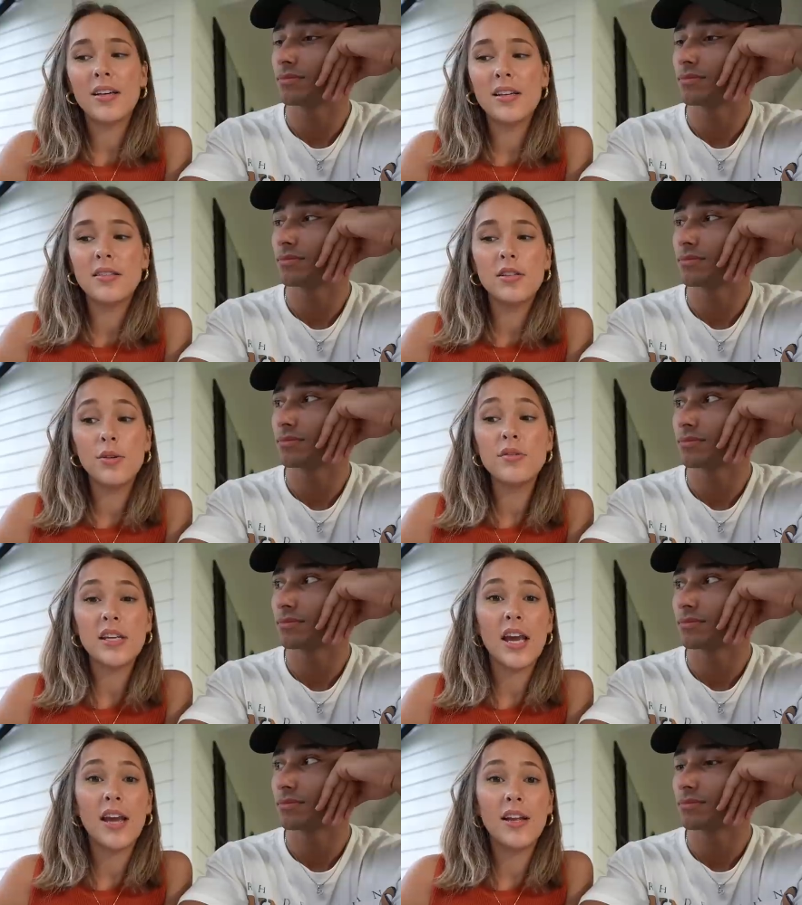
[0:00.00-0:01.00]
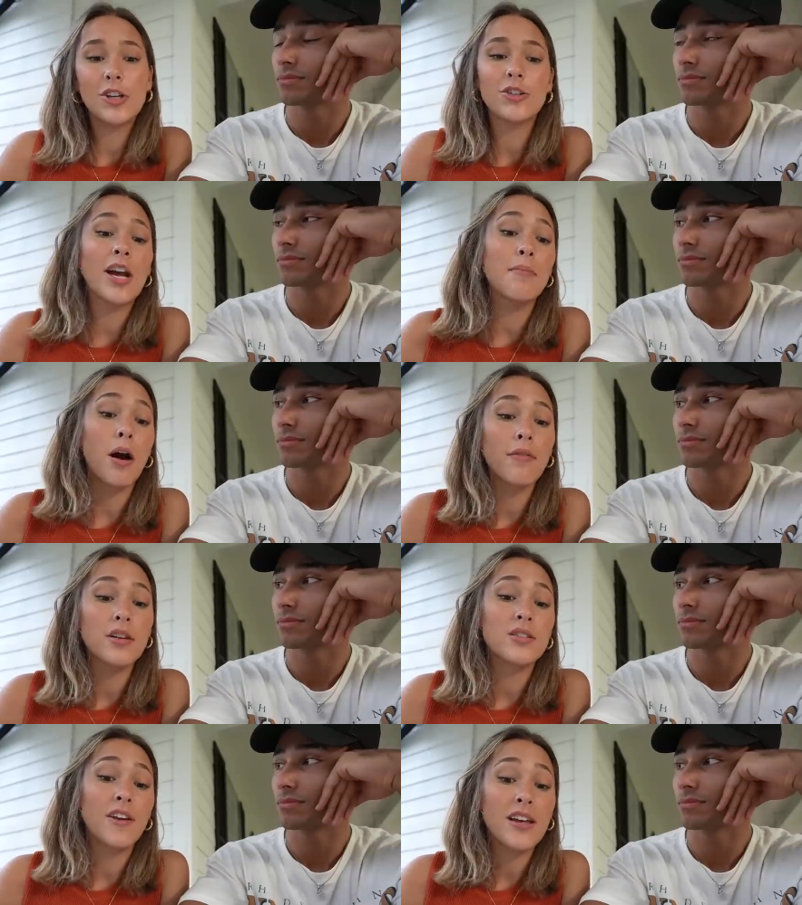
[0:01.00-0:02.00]
Speaker 1: he's using it to create
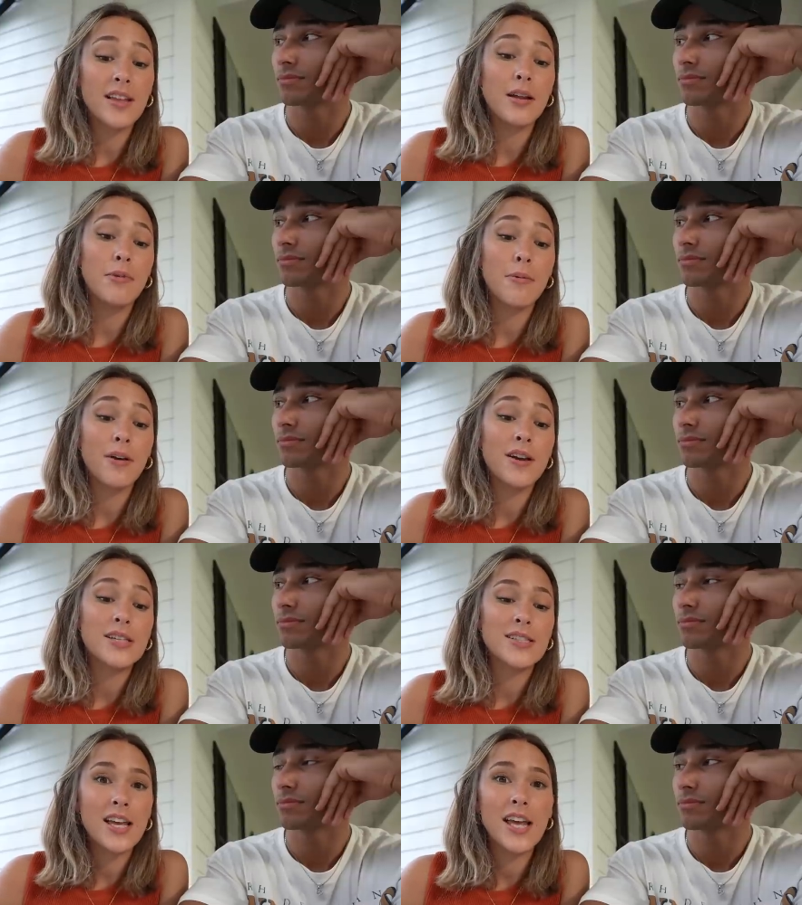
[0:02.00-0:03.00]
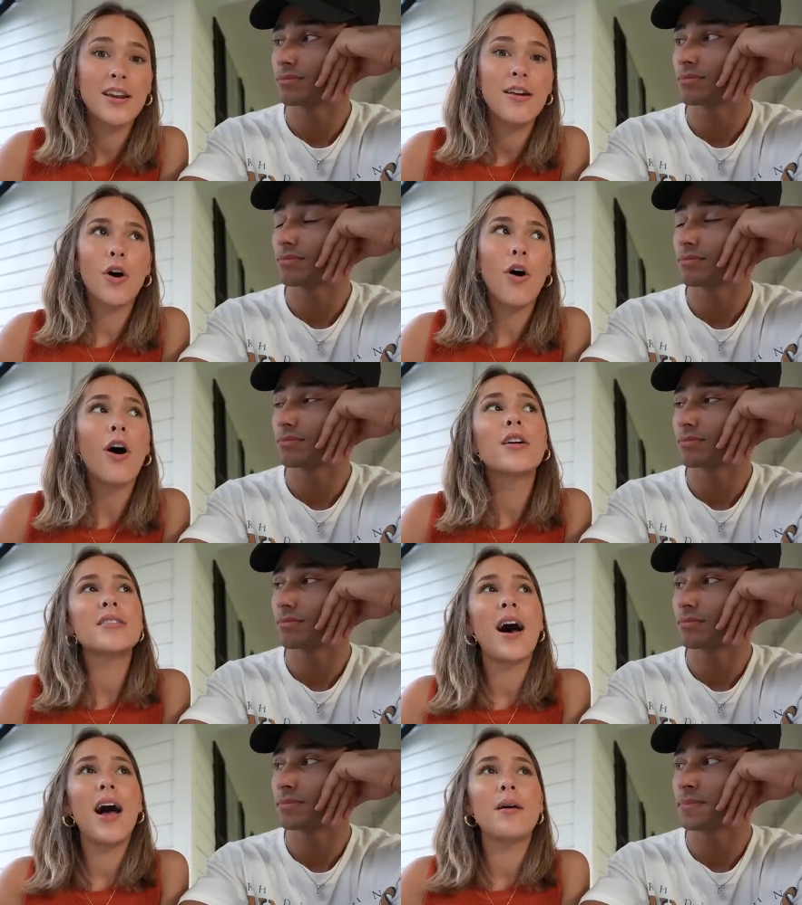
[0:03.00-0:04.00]
marvelous faith in me because it's in the hard
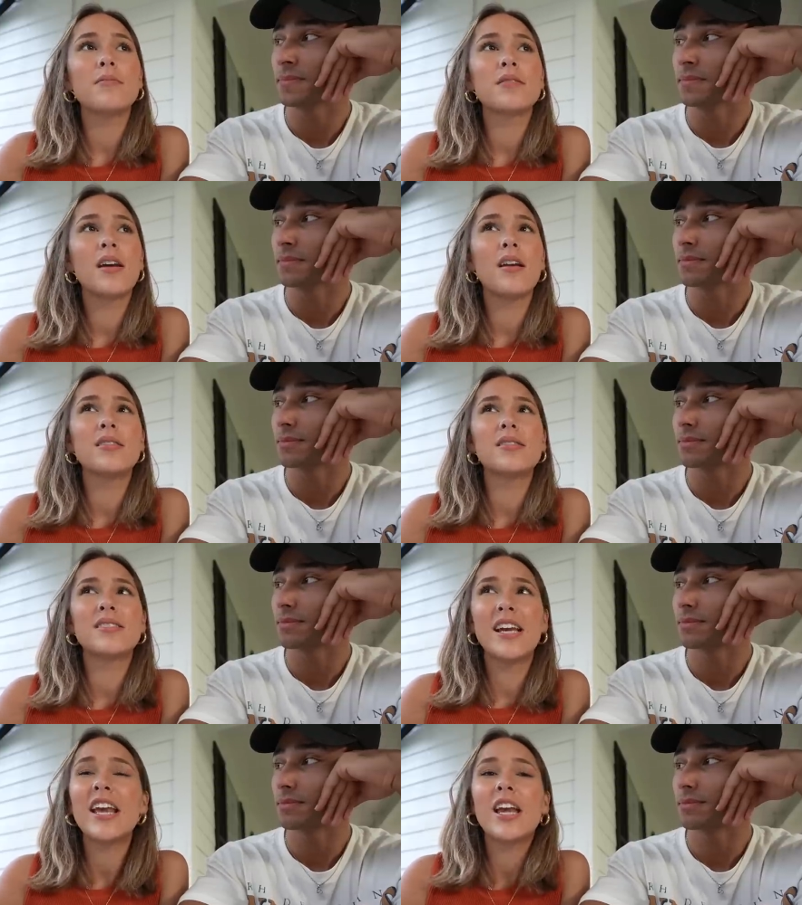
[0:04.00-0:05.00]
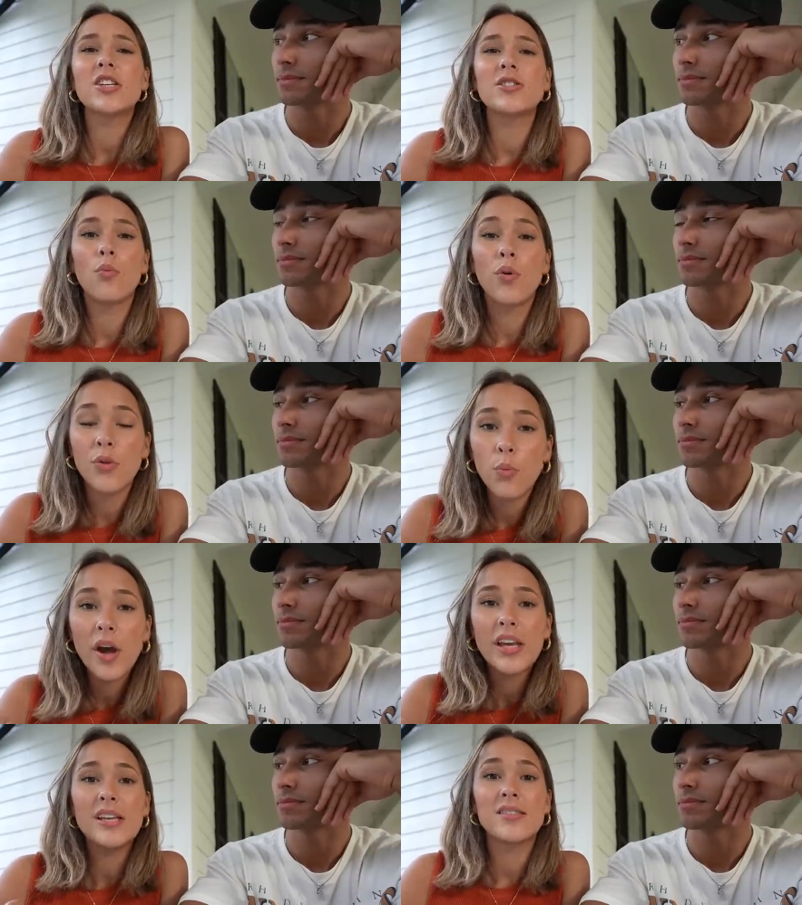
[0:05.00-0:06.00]
times and us sticking with
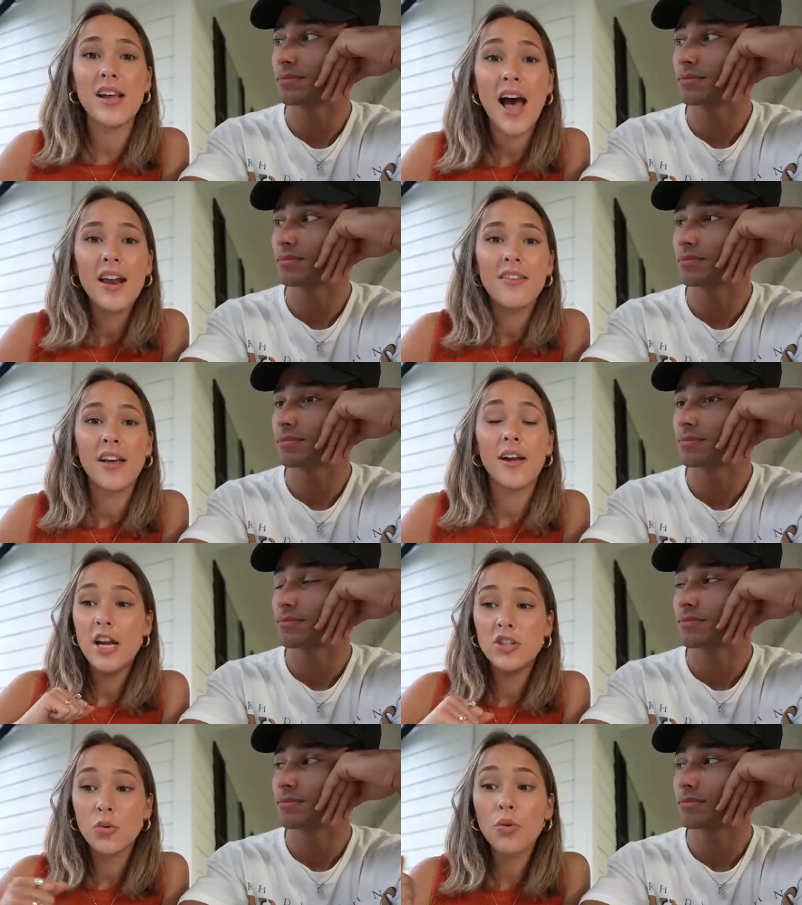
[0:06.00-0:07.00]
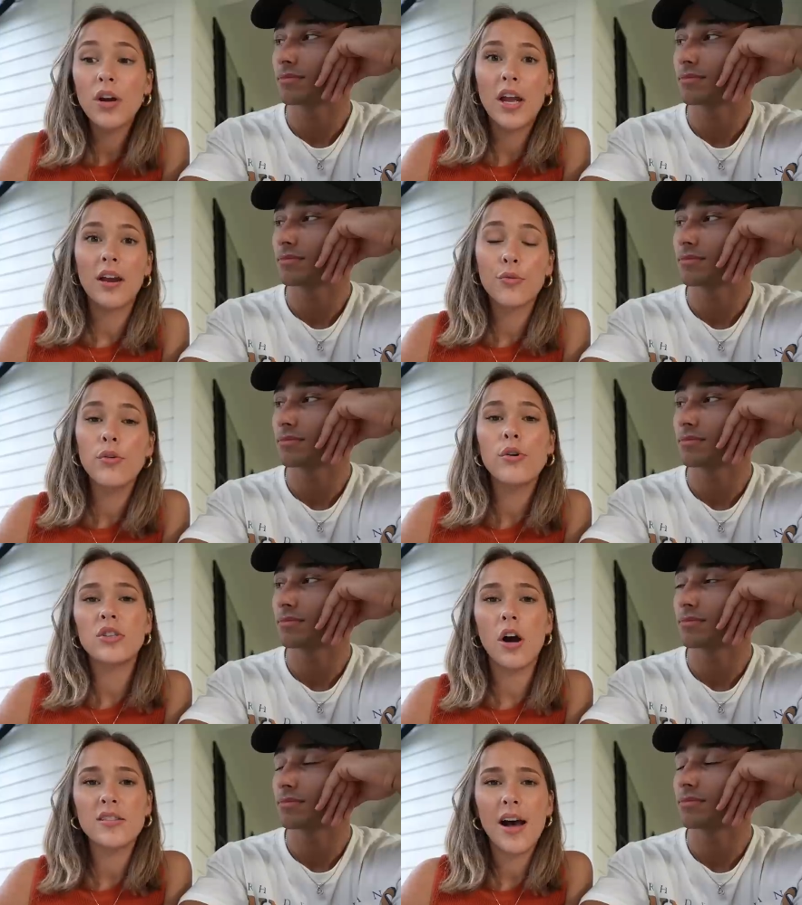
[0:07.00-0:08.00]
what he said and like enduring through
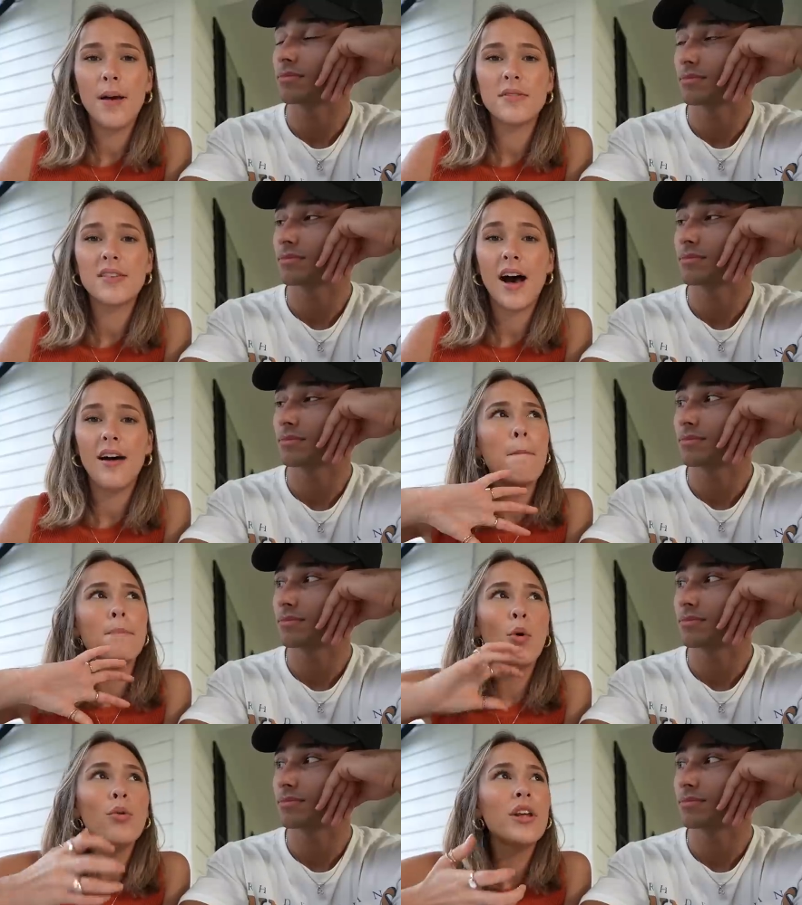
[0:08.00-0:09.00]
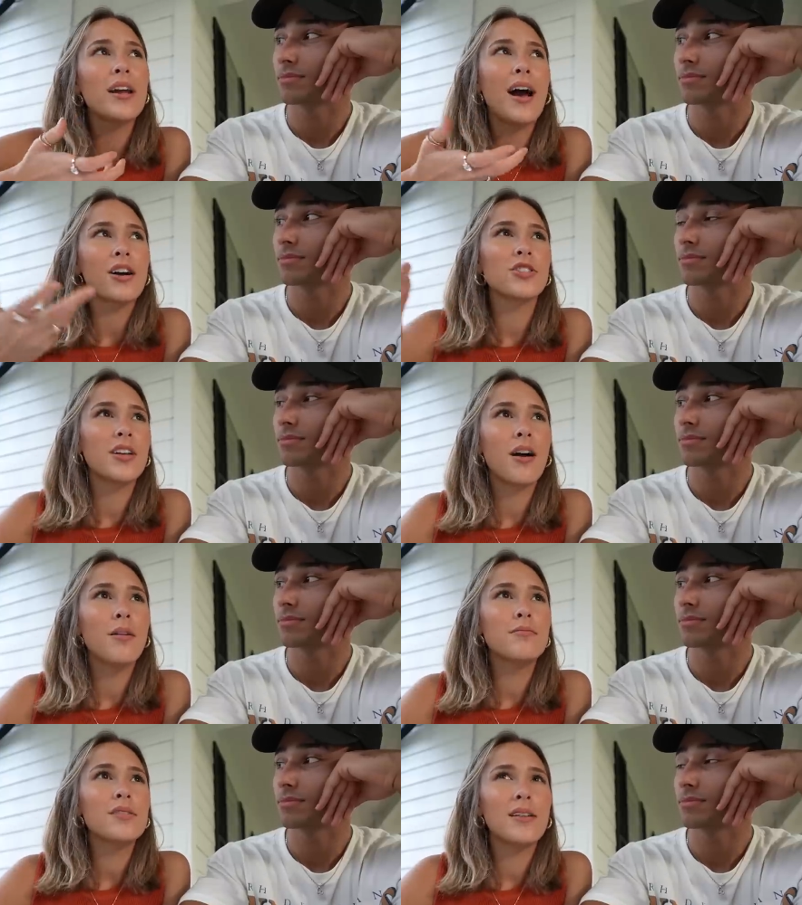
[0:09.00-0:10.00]
those hard times that molding actually
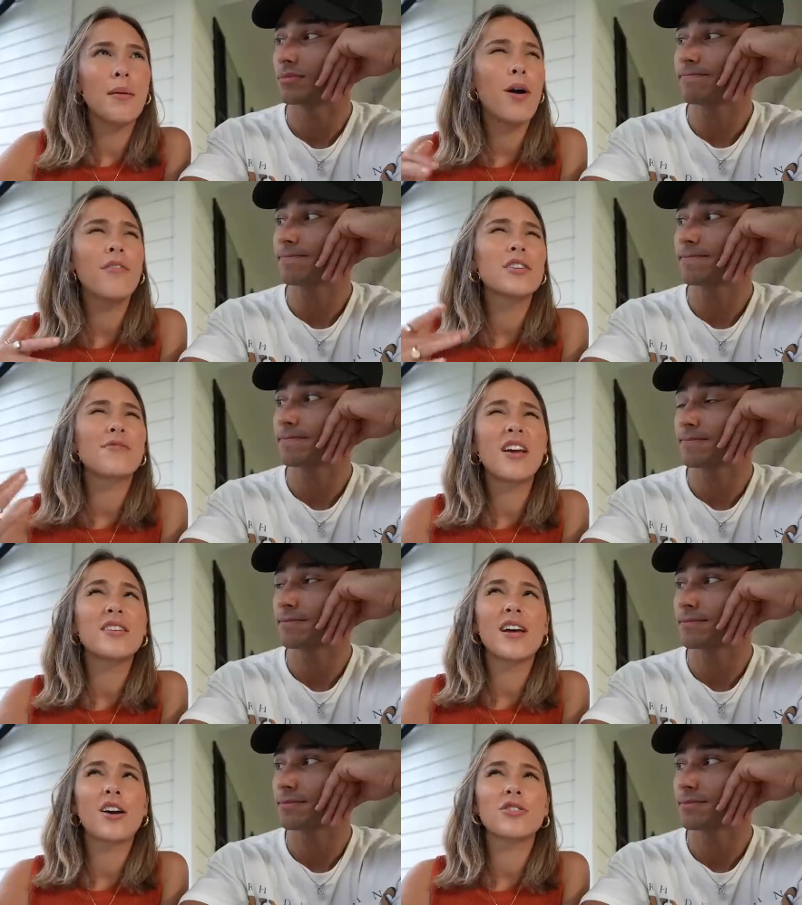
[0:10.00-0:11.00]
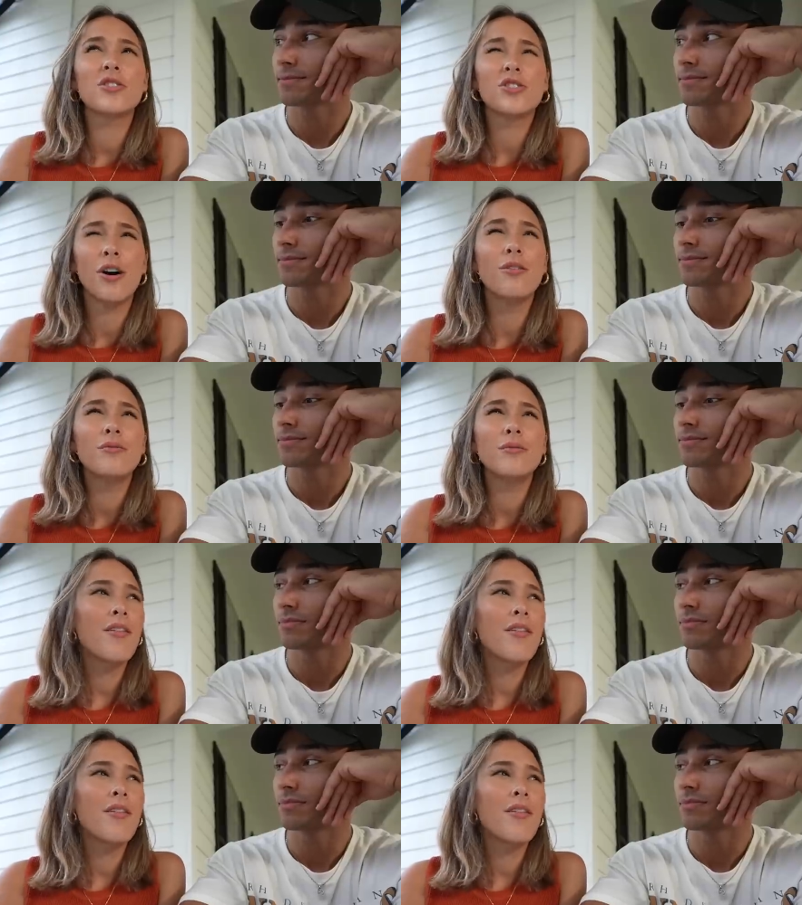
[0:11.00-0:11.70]
comes and that marvelous faith is actually shown.